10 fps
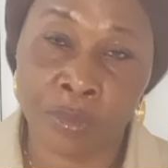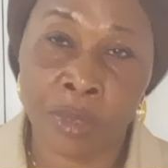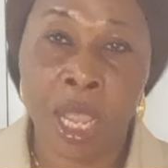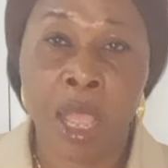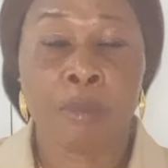
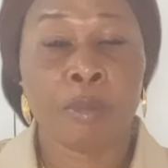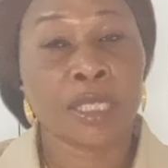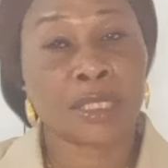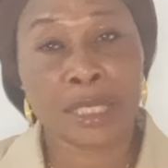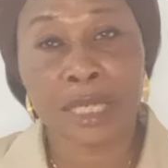my
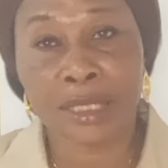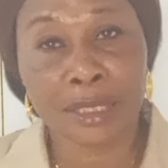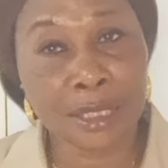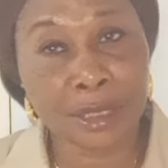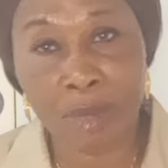gender, see this
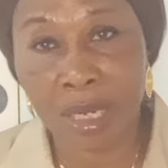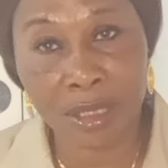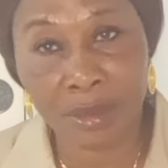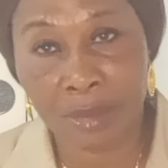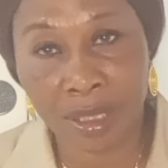marriage
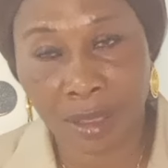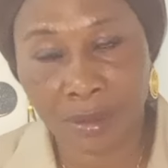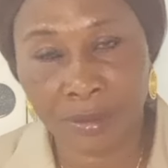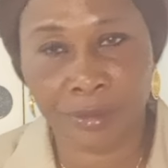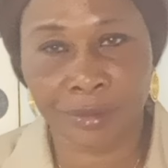matter.
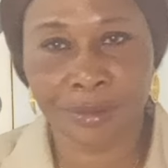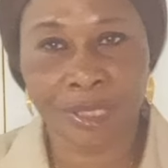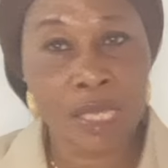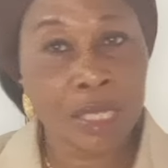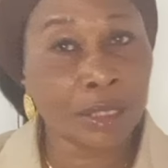
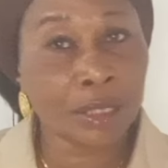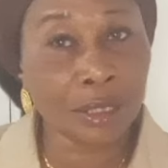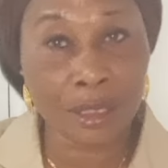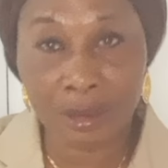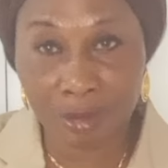See this
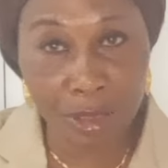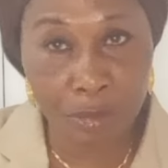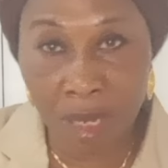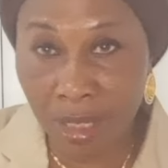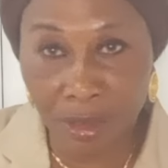
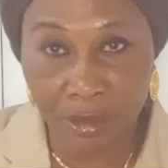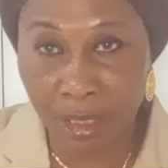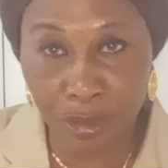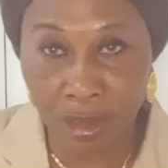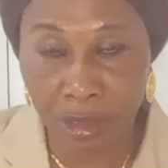marriage
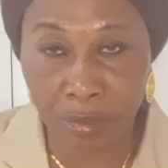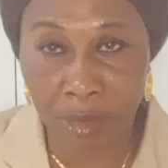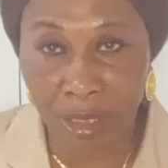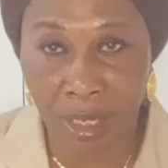relationship matter.